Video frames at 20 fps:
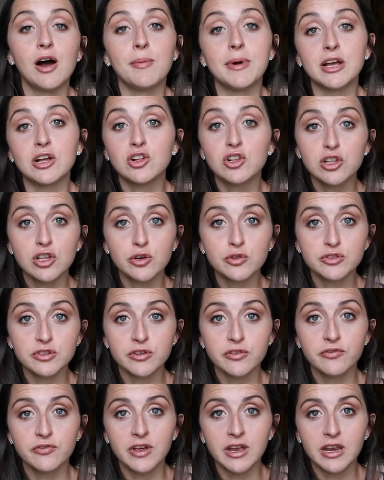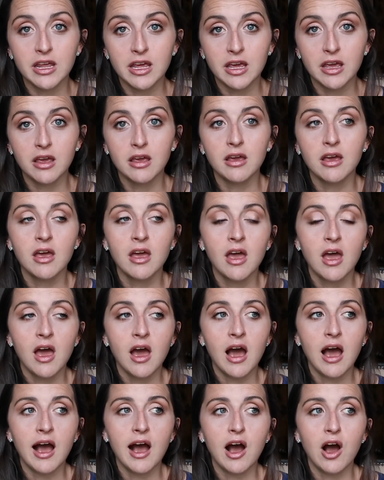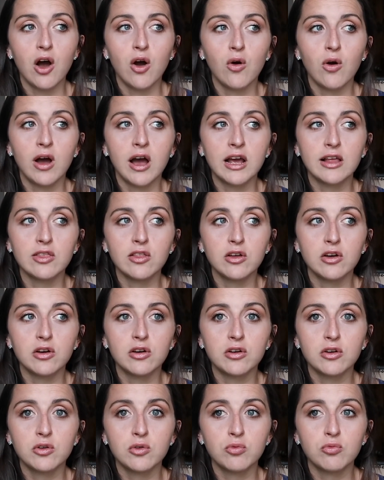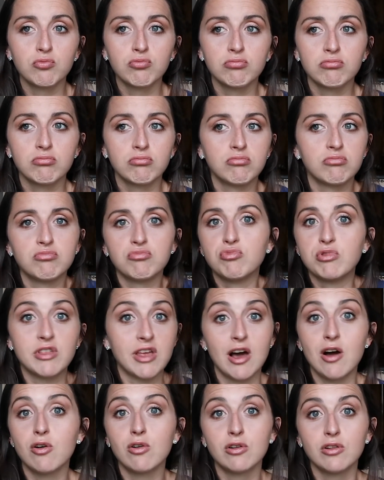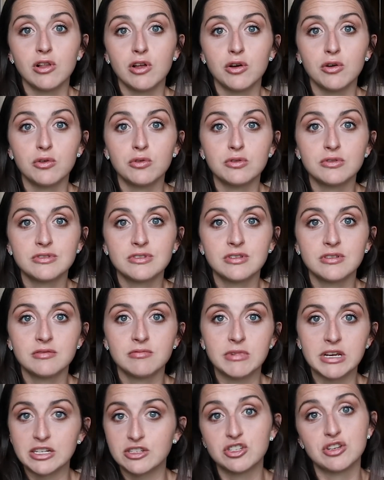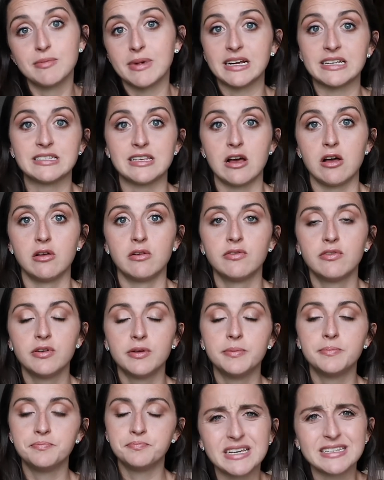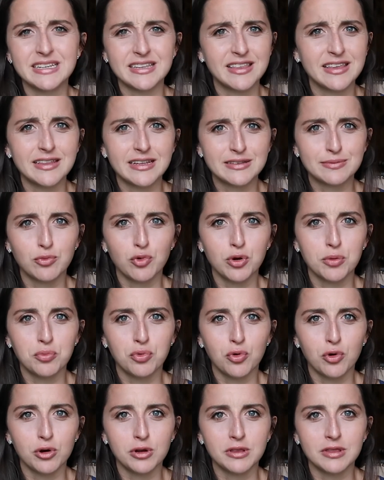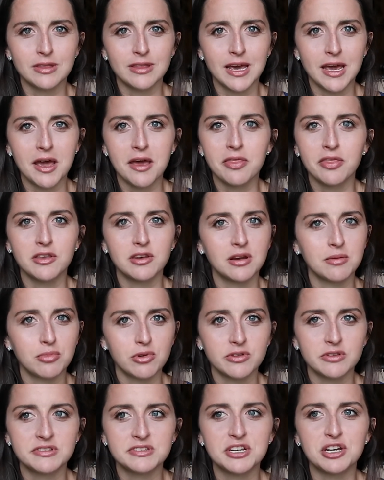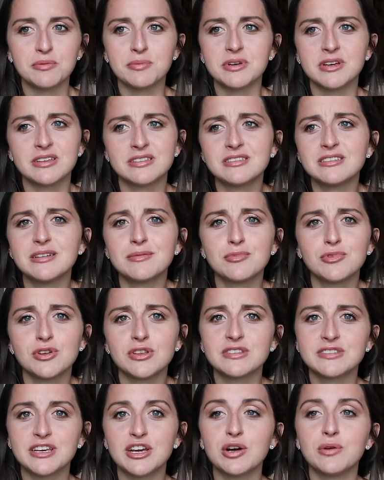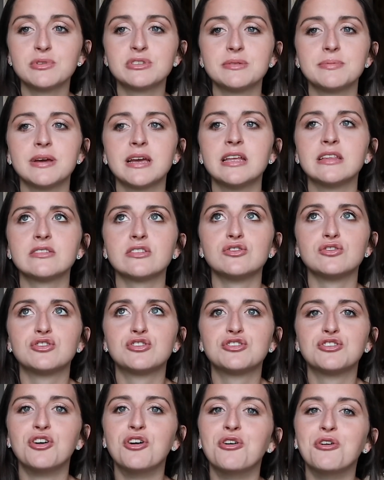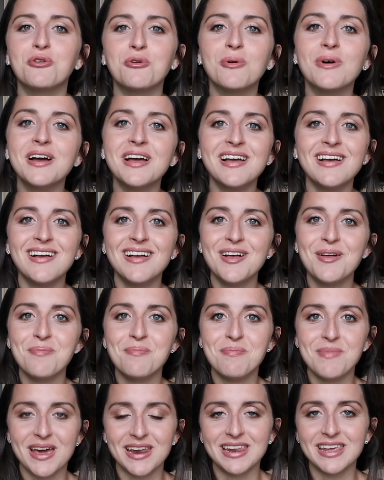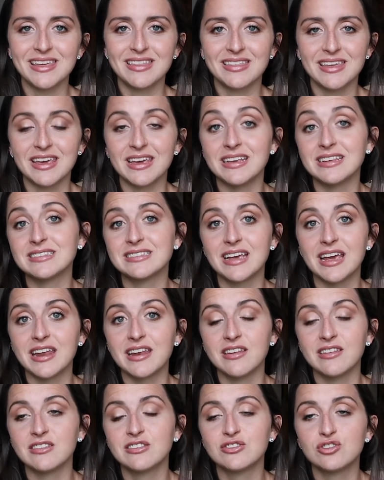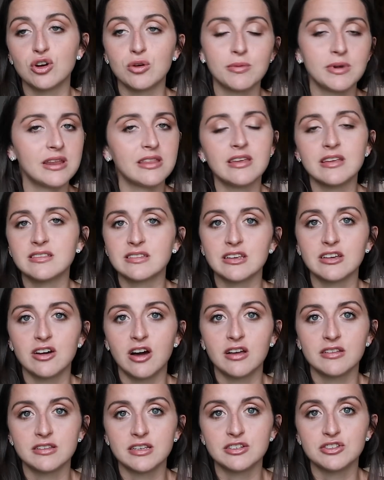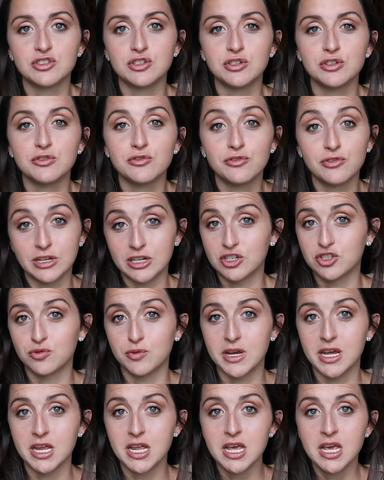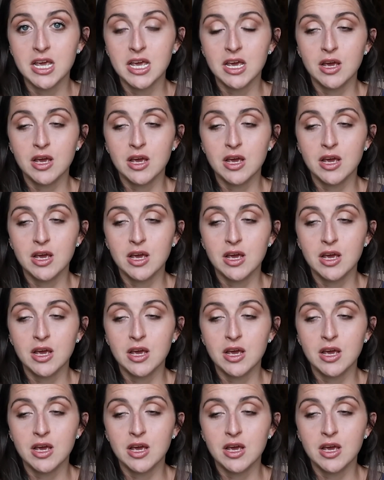how my clothes are fitting, how I look without clothes, like to myself, because I think that's more important than the number on the scale, because the number on the scale depends on so many things, and so many things can cause it to fluctuate